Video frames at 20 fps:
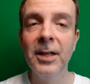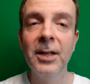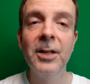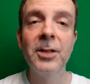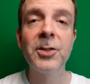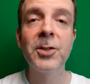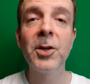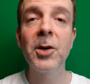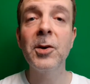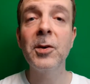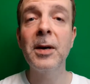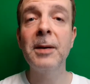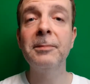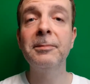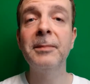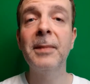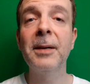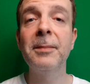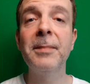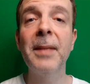So
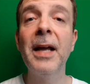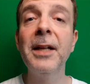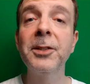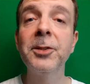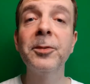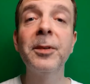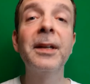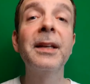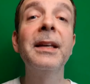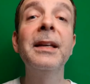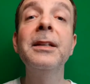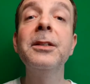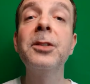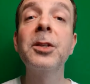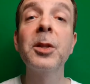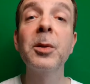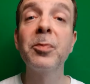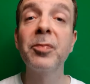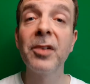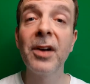I'm I'm entering into
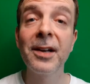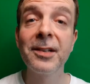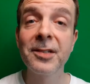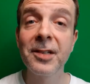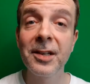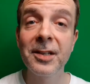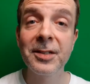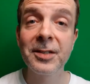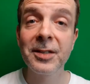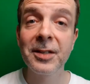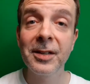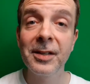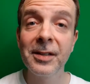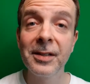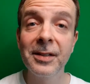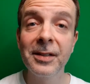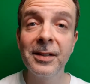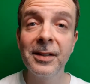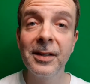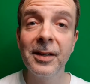the process
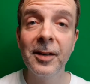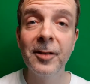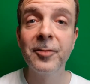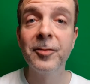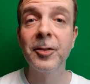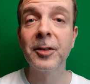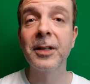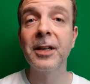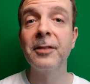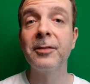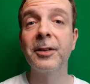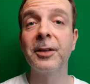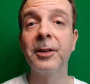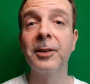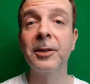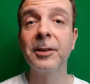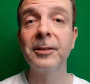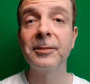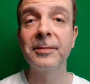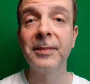of forgiving
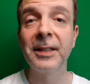her.